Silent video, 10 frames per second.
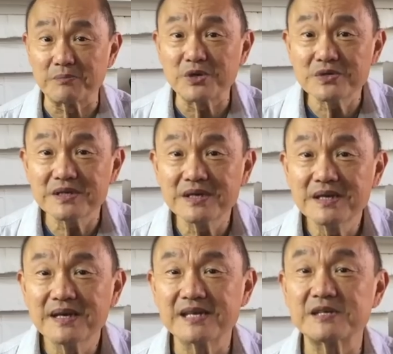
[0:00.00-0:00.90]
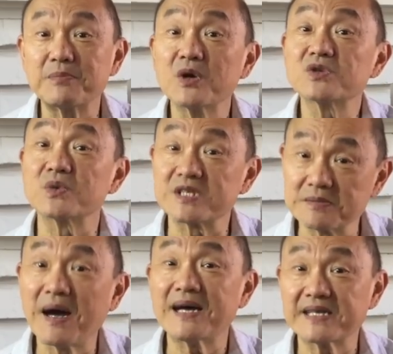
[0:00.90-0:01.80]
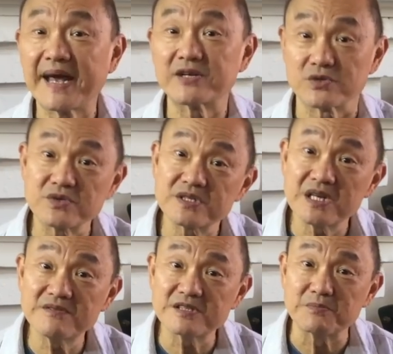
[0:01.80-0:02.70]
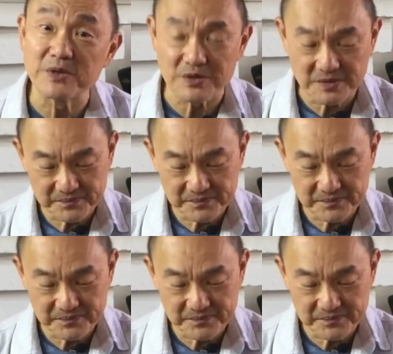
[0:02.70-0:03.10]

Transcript: boot, as opposed to a smart casual service boot.